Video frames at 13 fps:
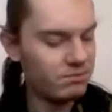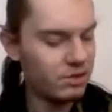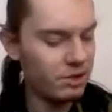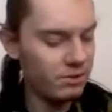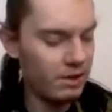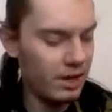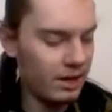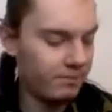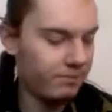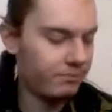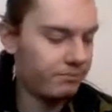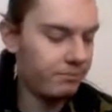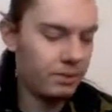So yeah,
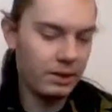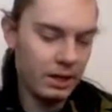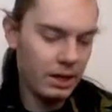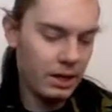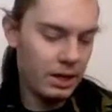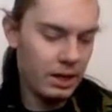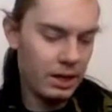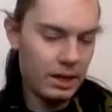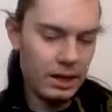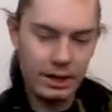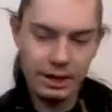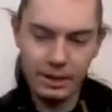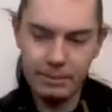
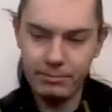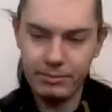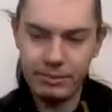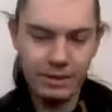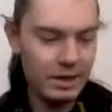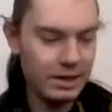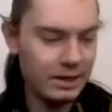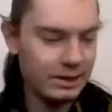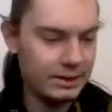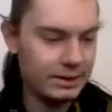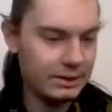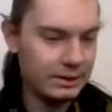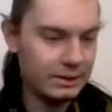
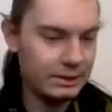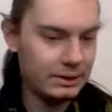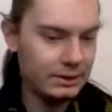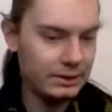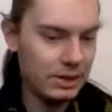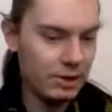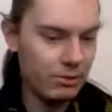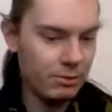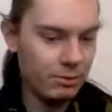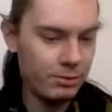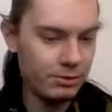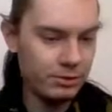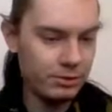the only
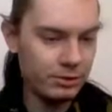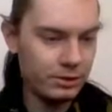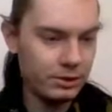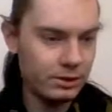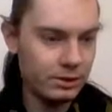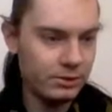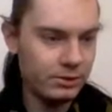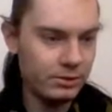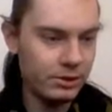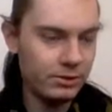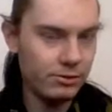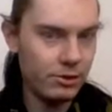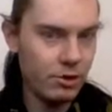problem I see is
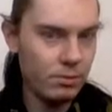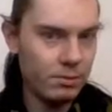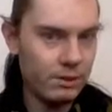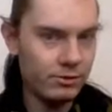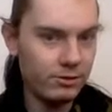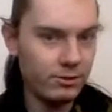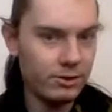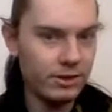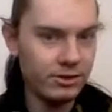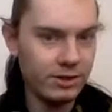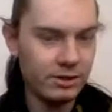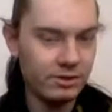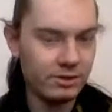there's no place to really
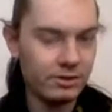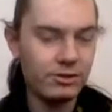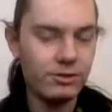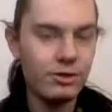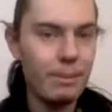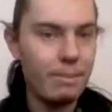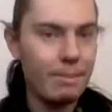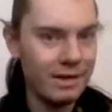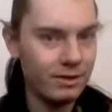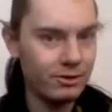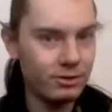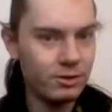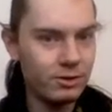attach this to your
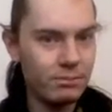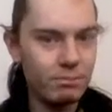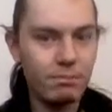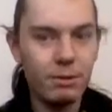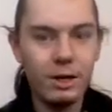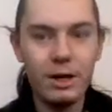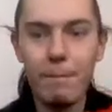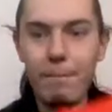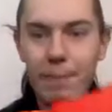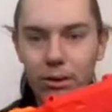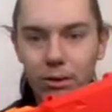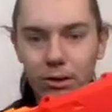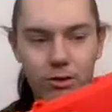belt by a
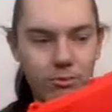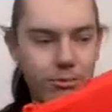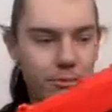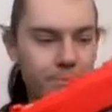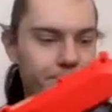belt loop.